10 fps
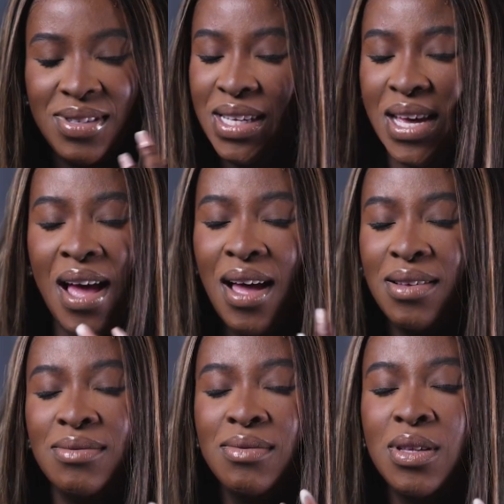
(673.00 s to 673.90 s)
Yeah,
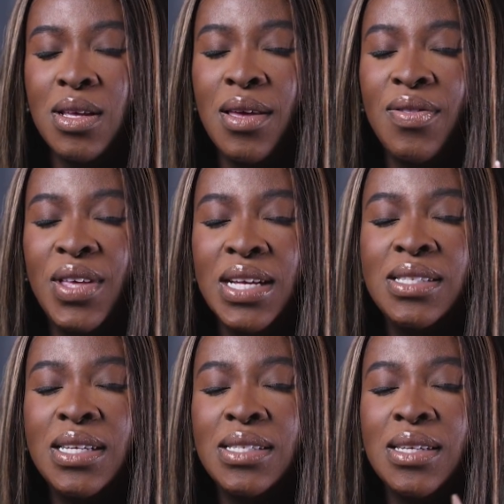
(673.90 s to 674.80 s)

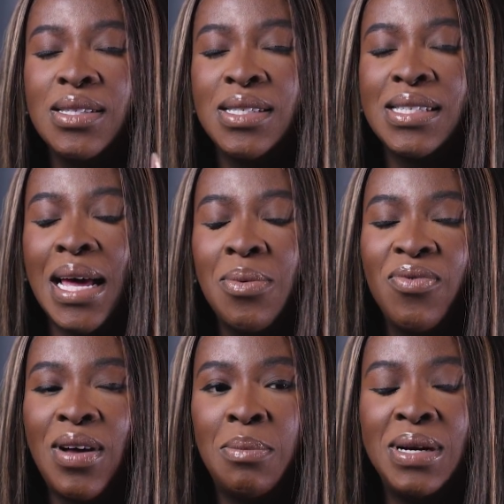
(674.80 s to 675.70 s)
this is in the same
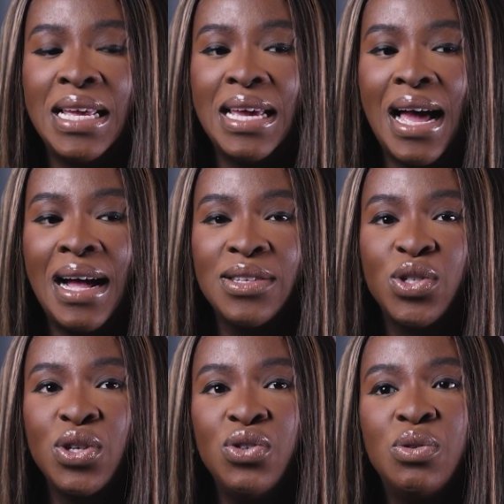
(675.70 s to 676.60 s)
family
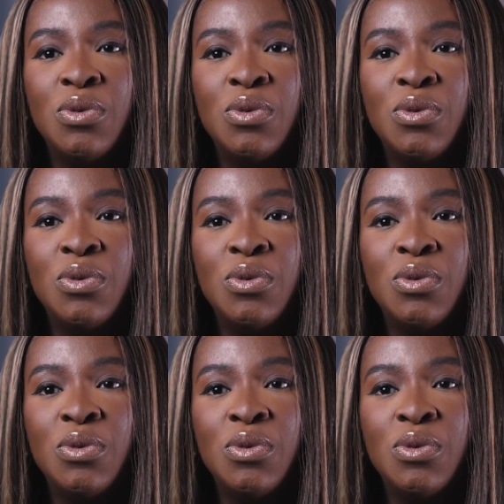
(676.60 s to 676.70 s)
as Oud